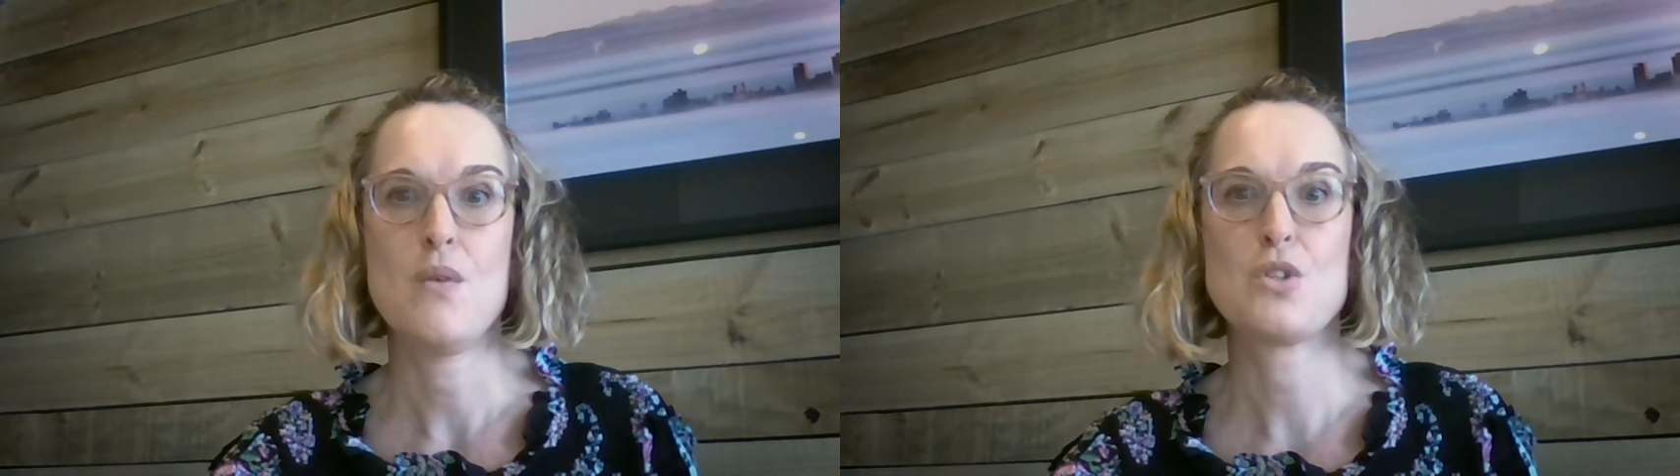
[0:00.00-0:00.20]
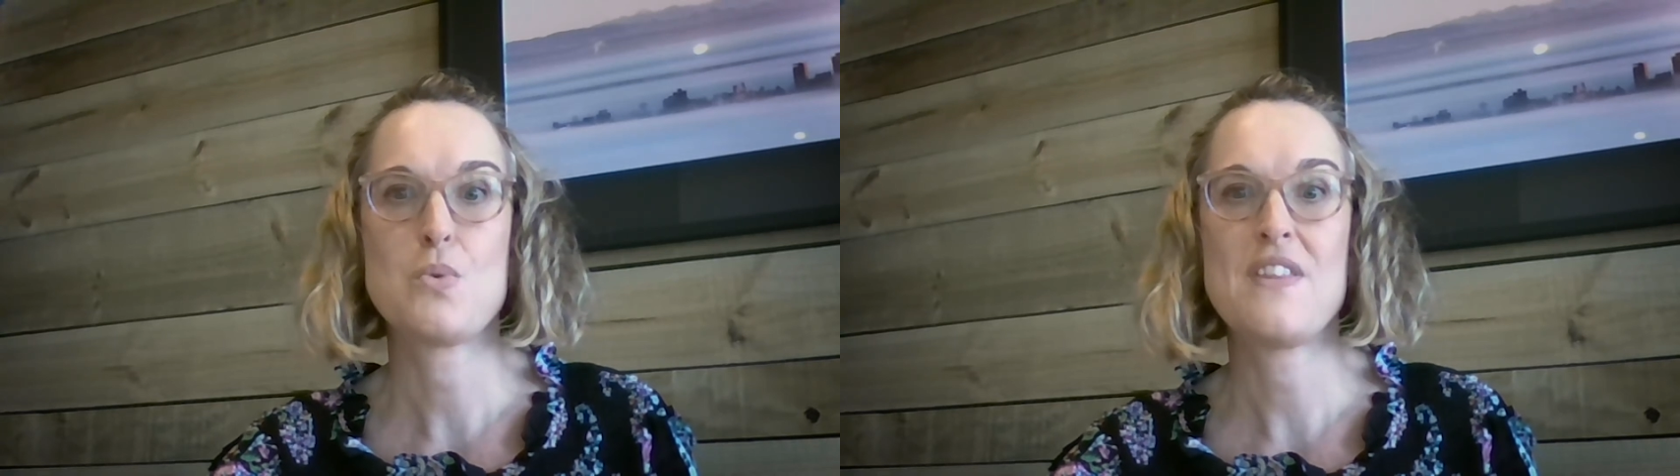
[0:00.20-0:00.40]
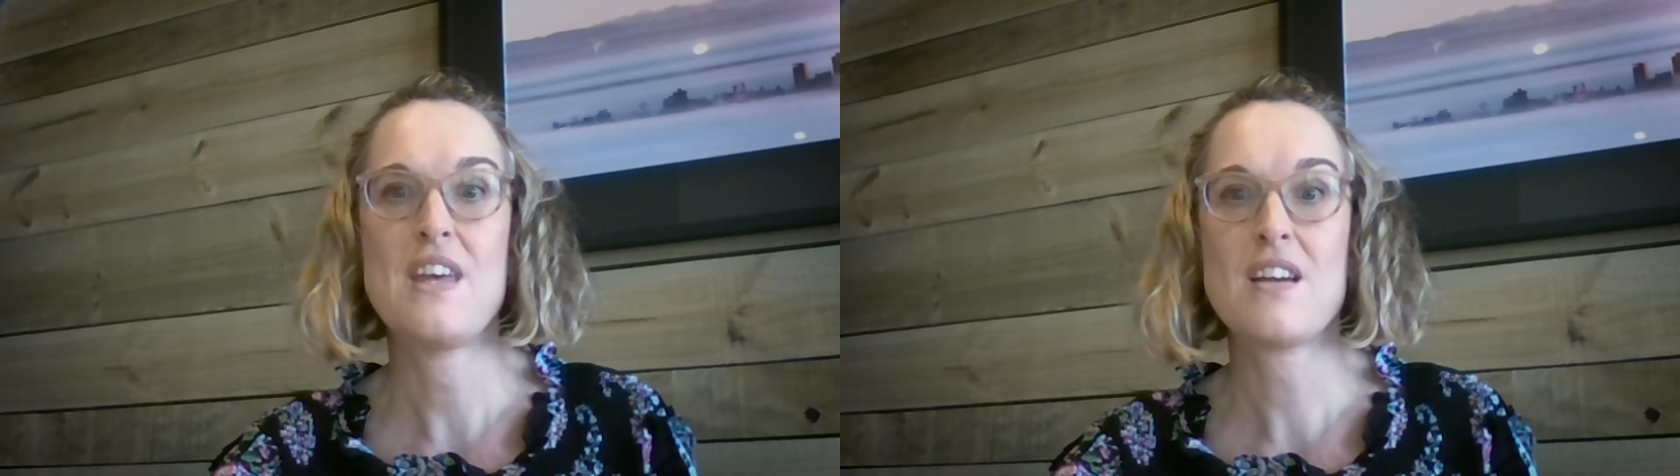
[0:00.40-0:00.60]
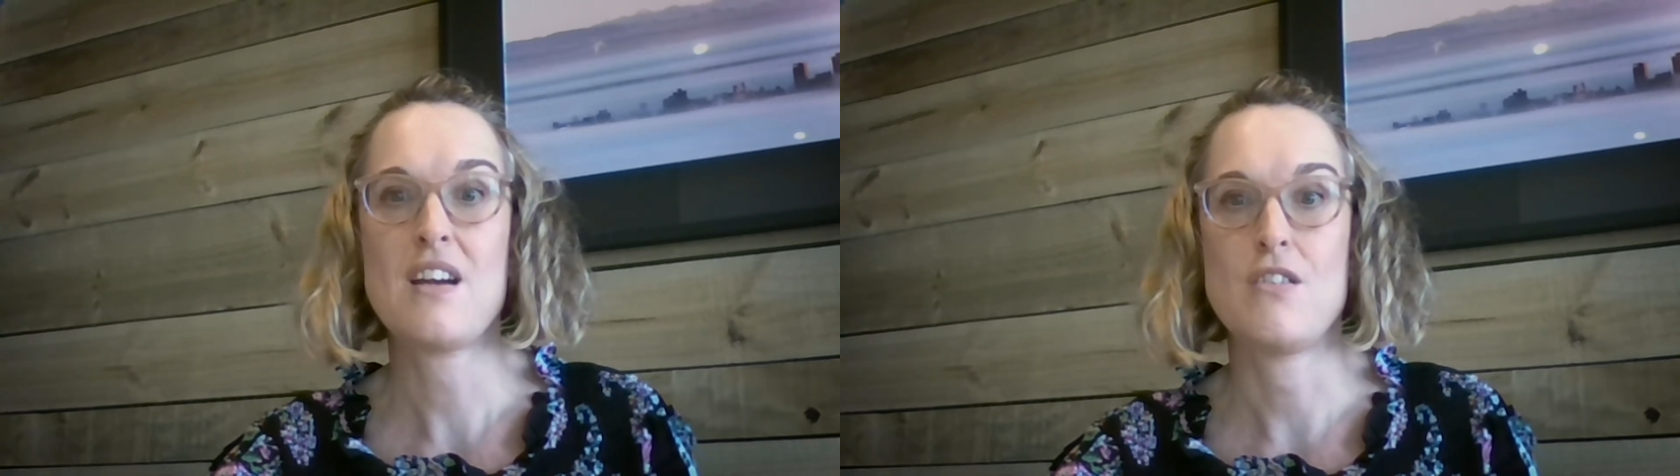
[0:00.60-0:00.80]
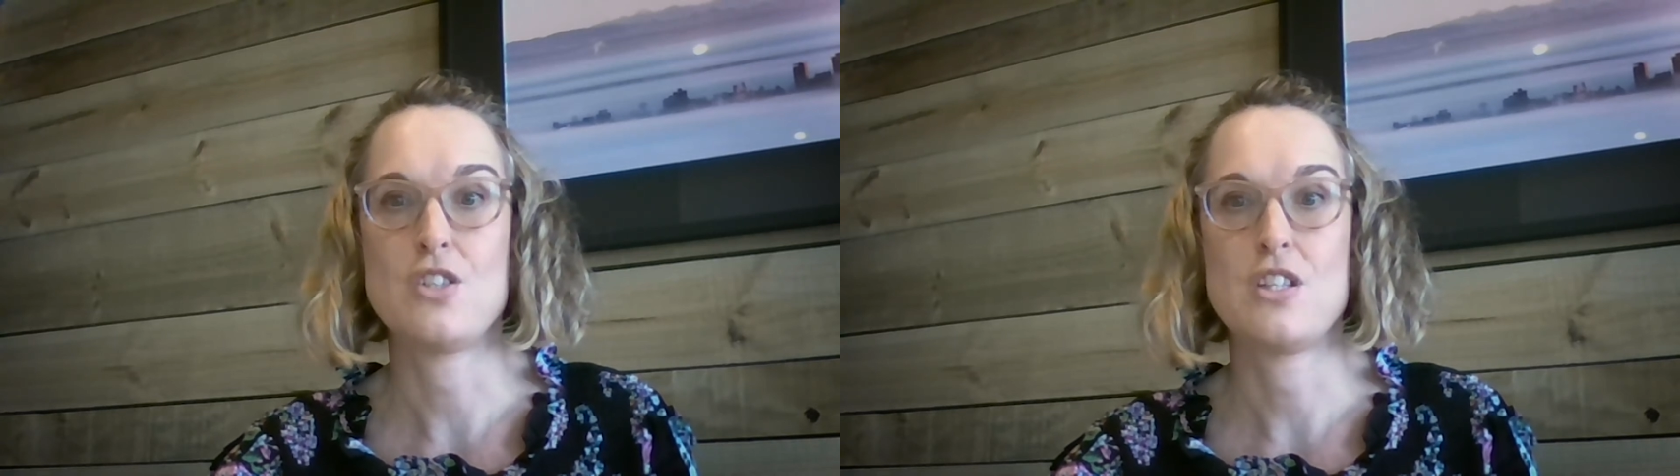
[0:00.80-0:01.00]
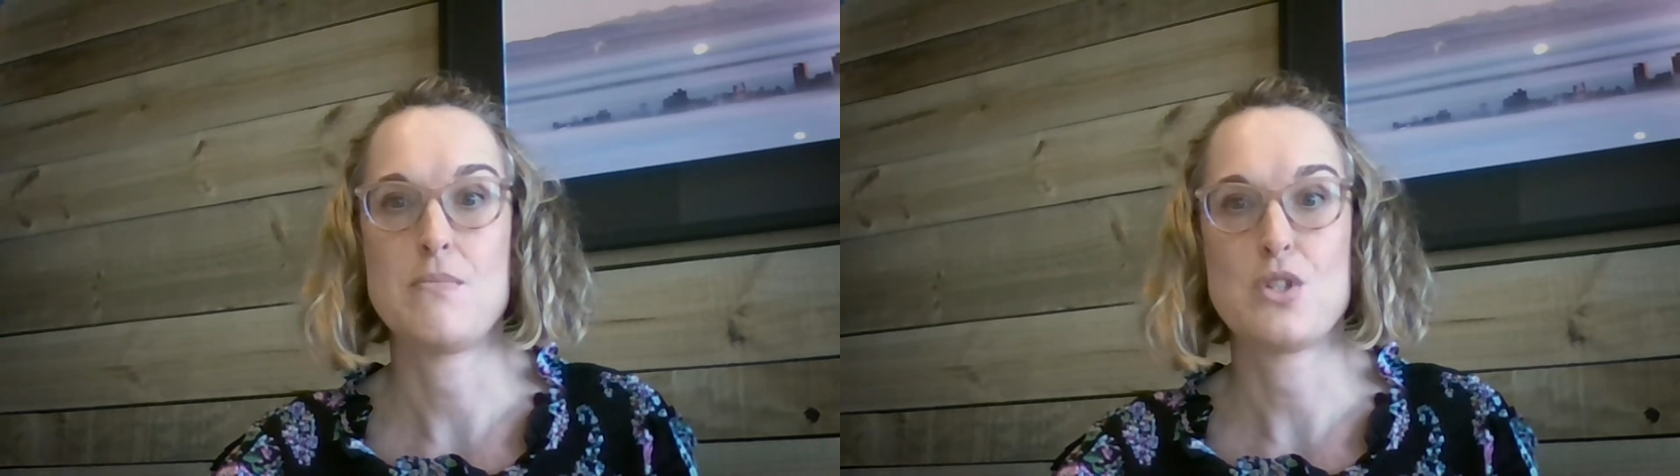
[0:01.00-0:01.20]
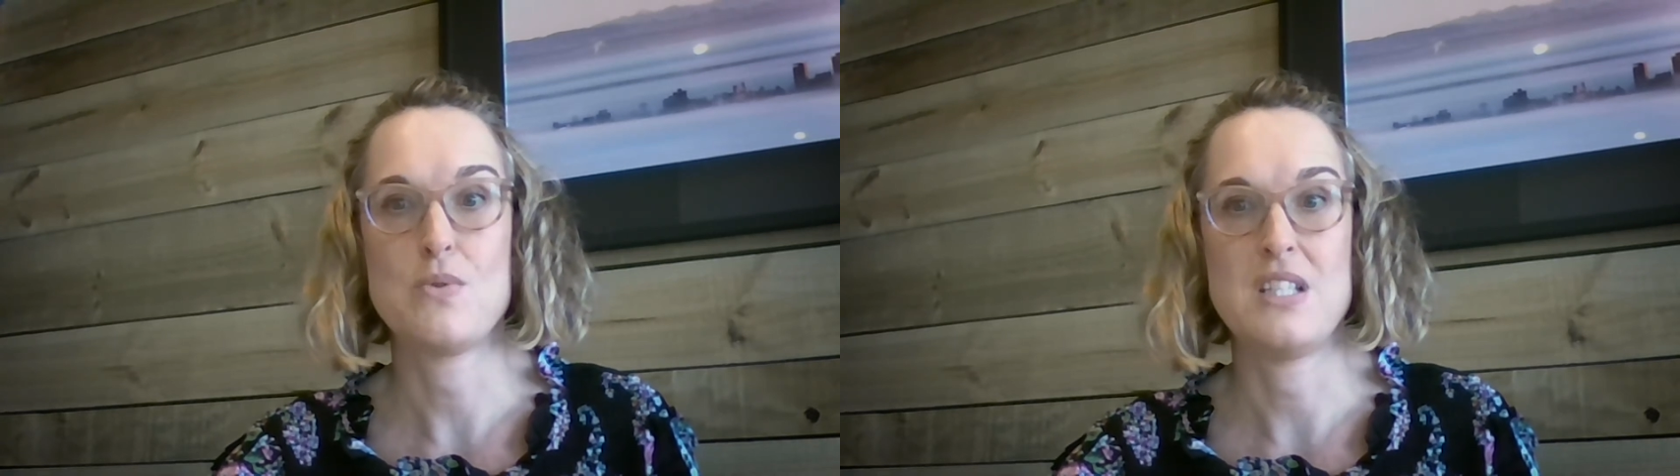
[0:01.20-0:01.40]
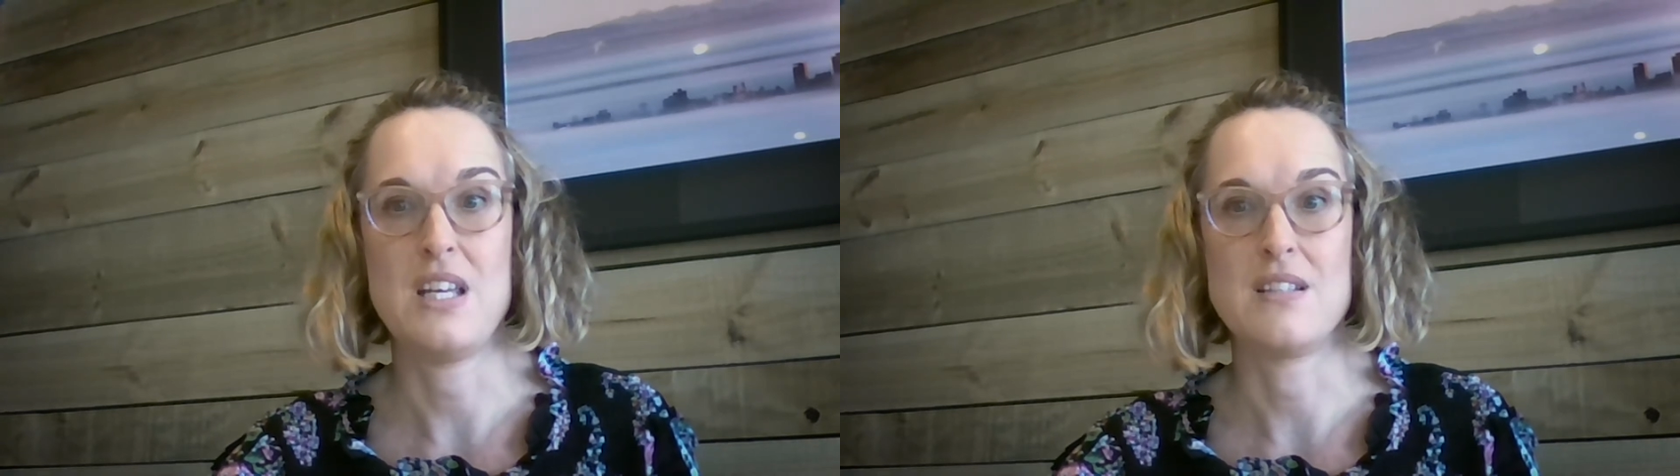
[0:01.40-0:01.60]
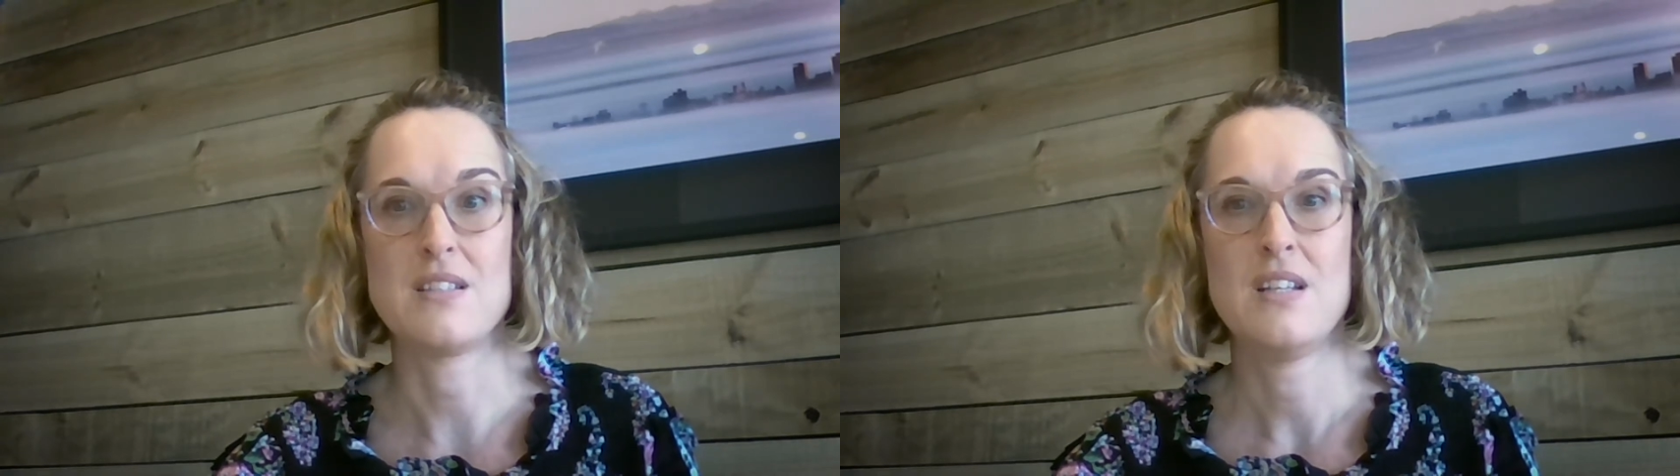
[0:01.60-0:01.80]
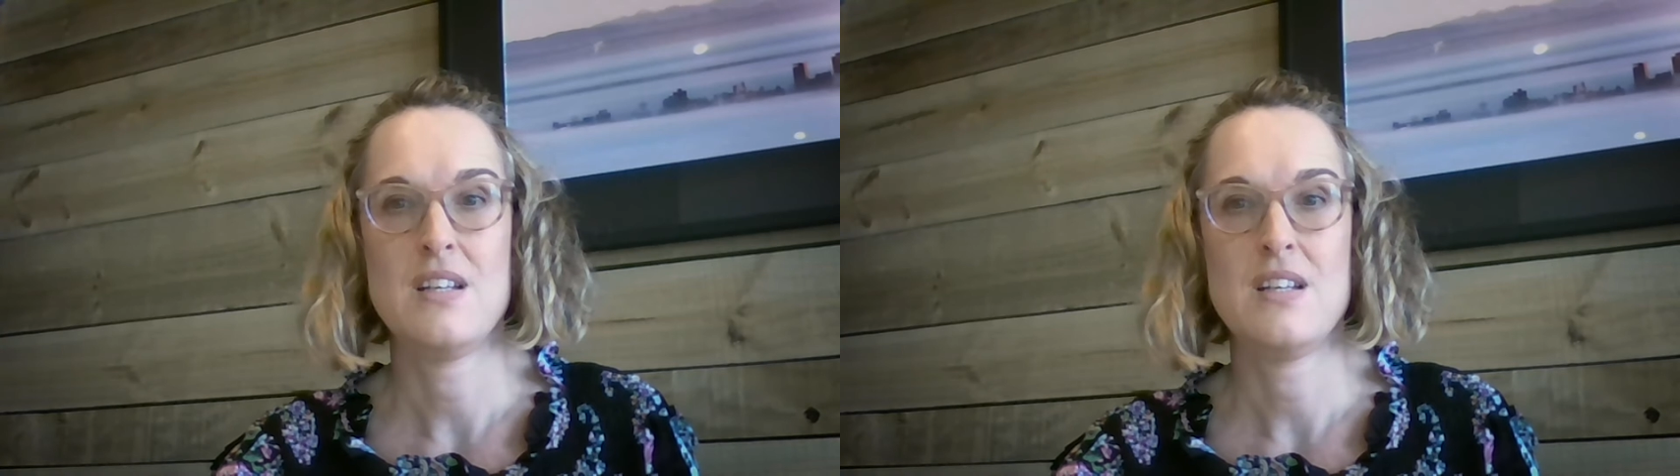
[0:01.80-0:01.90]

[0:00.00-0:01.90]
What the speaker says: which we then encourage them to attend.